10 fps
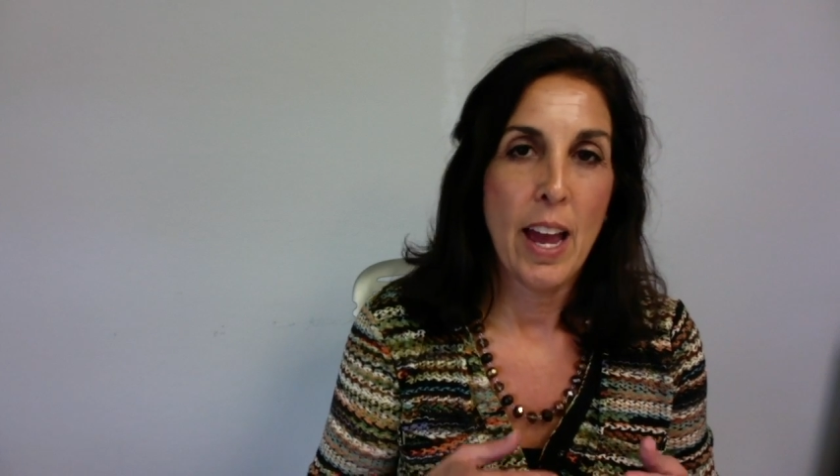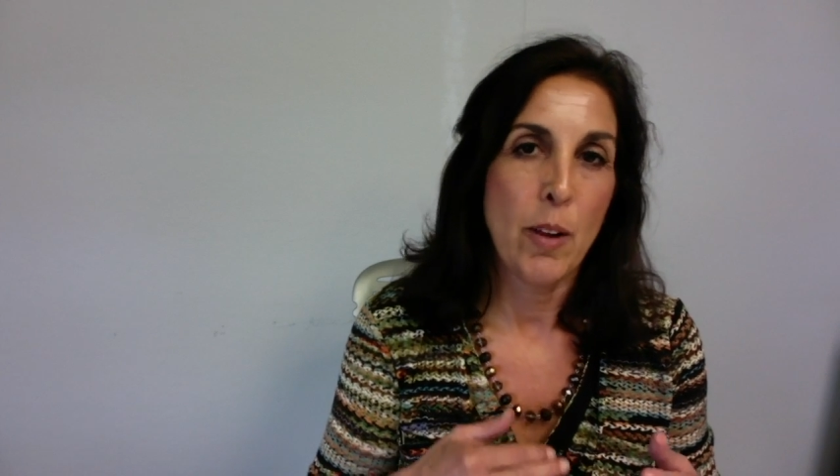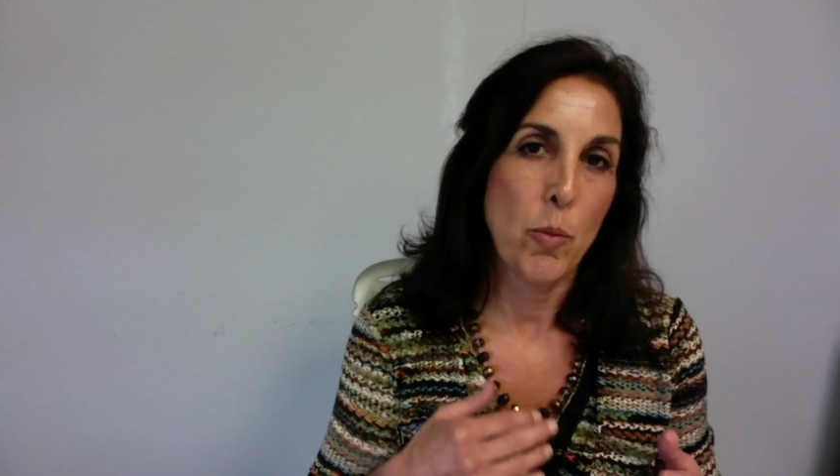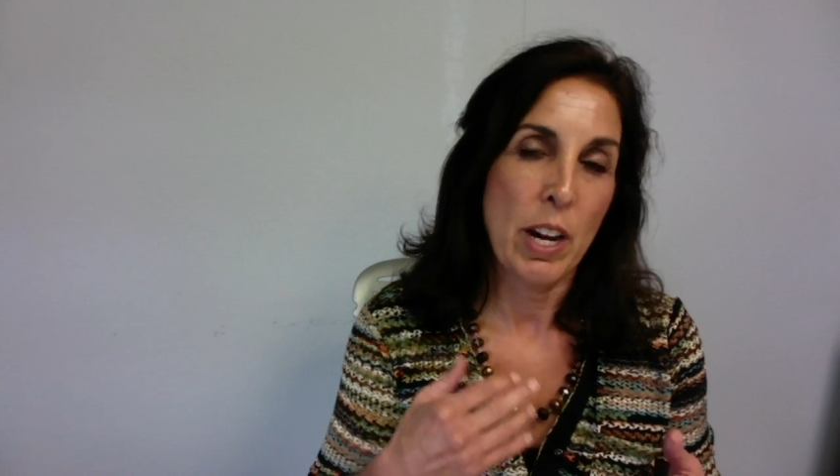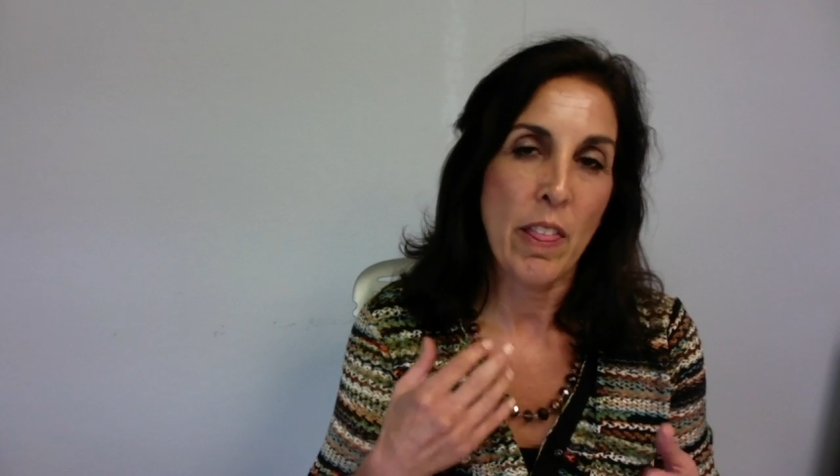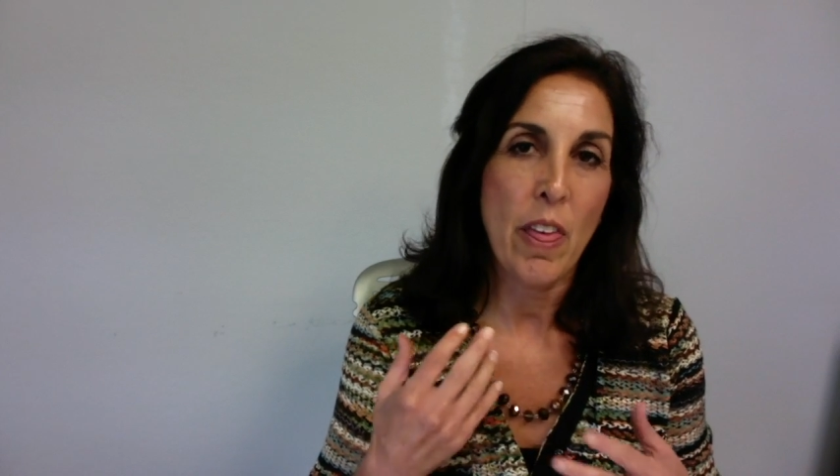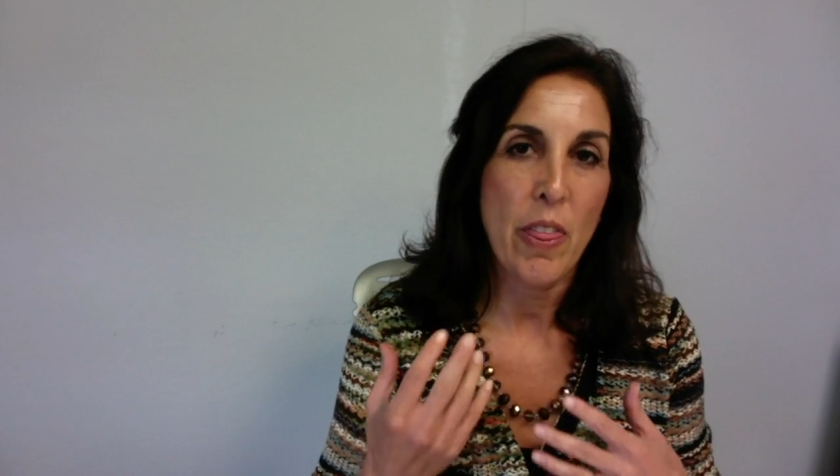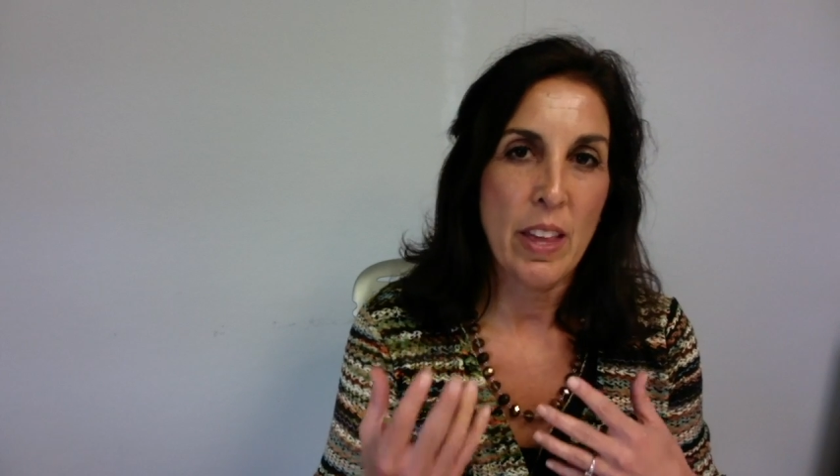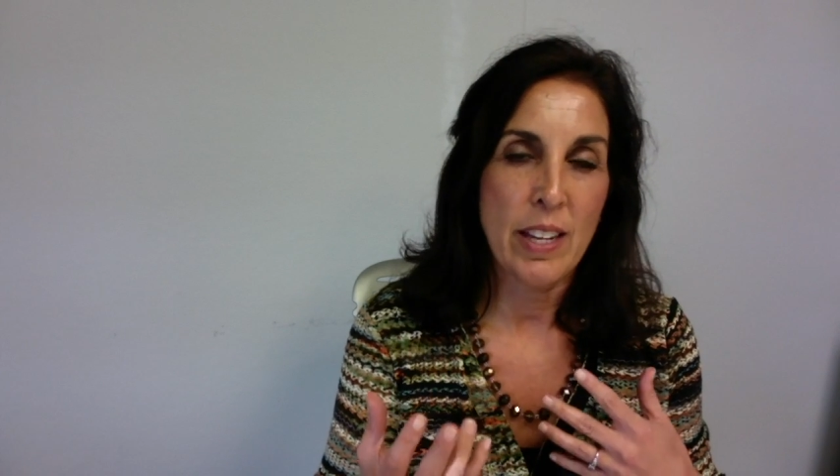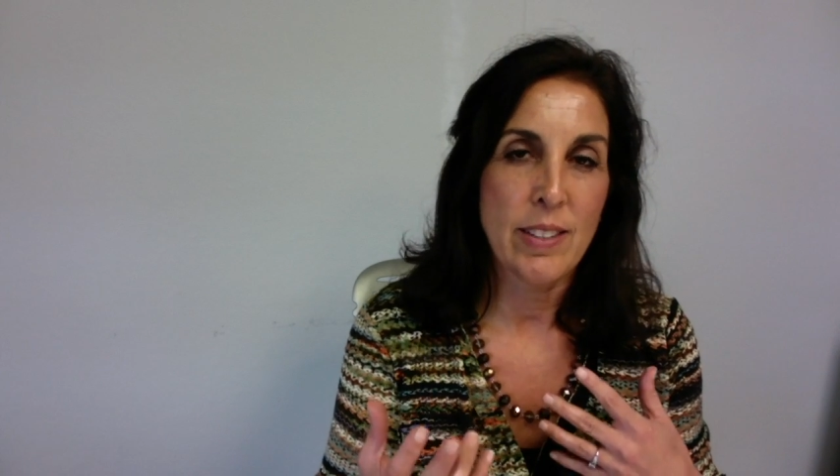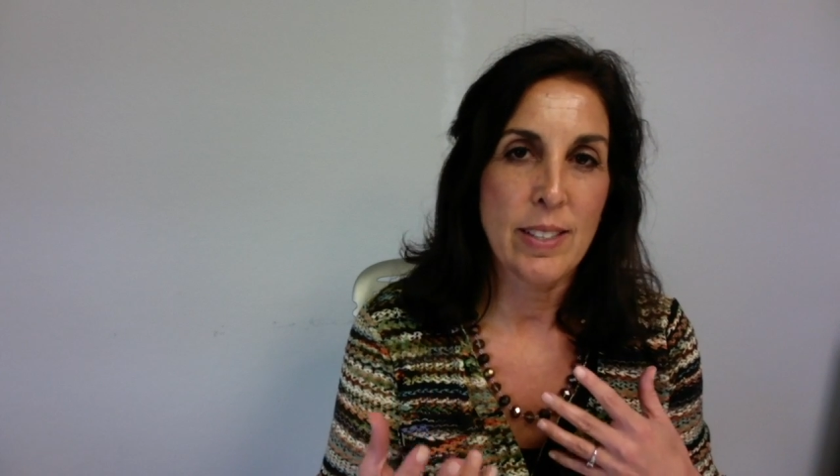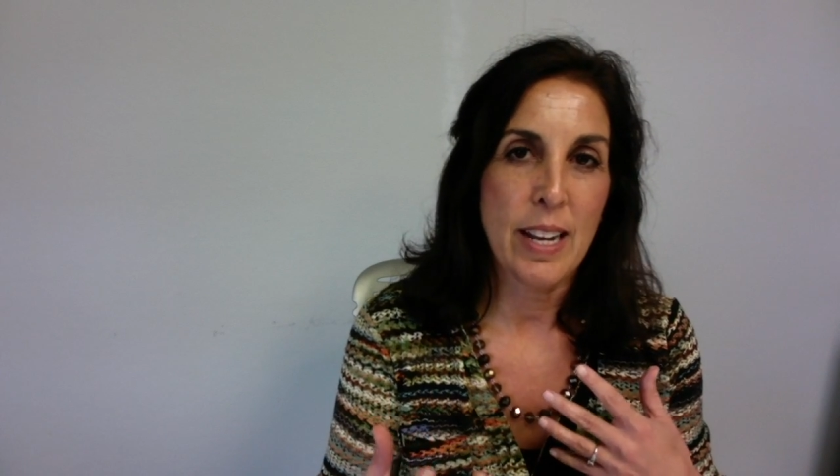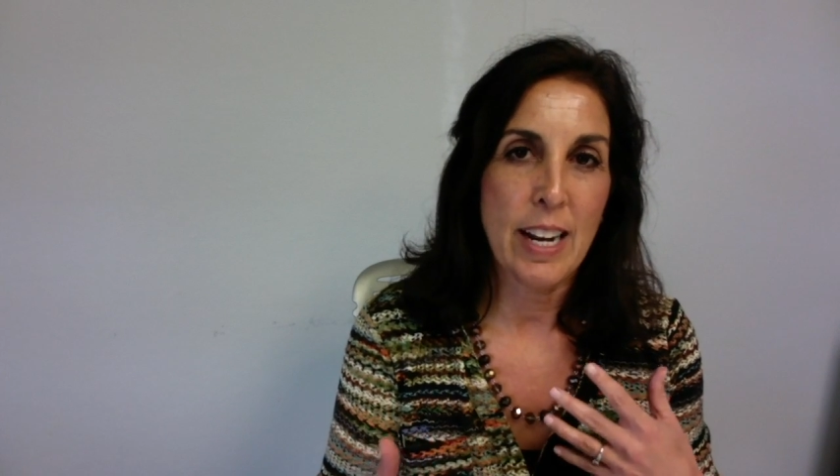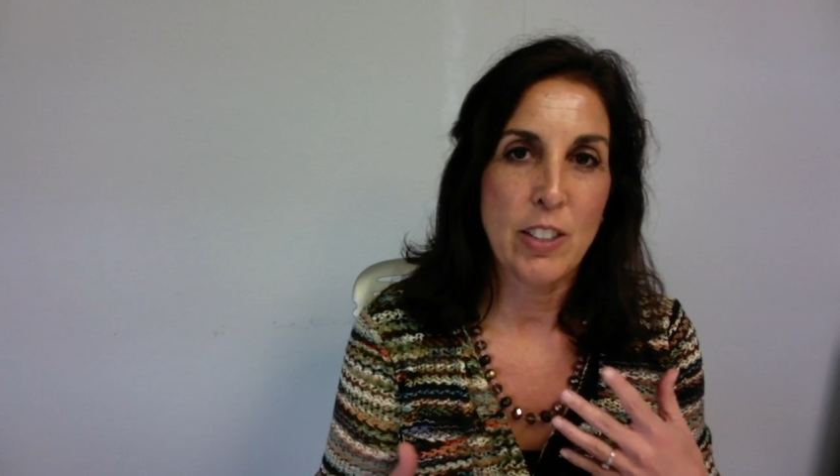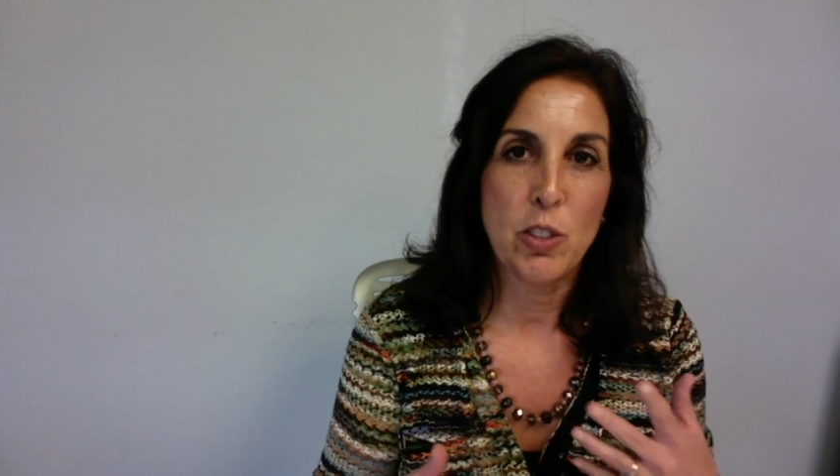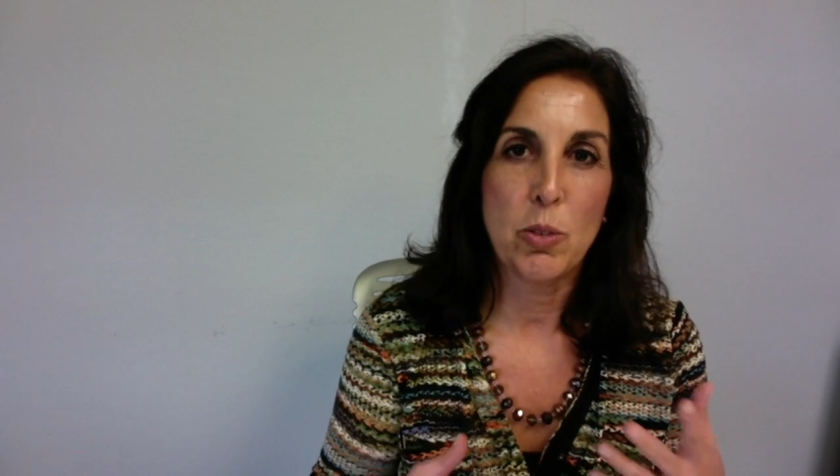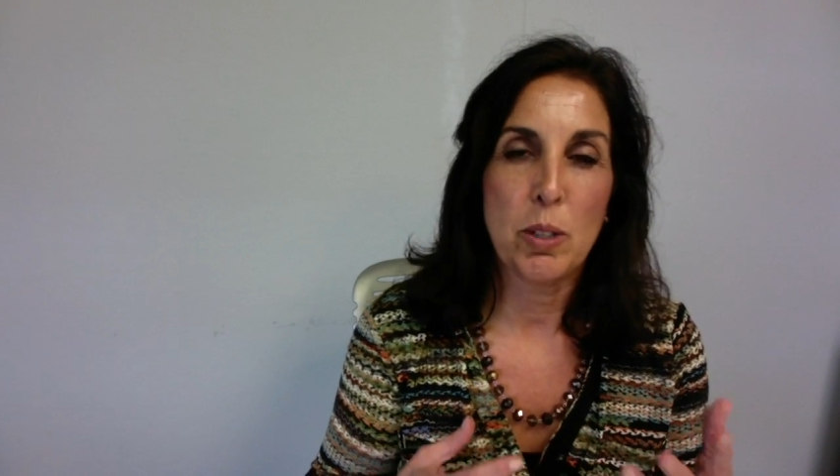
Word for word: And one of the things that I do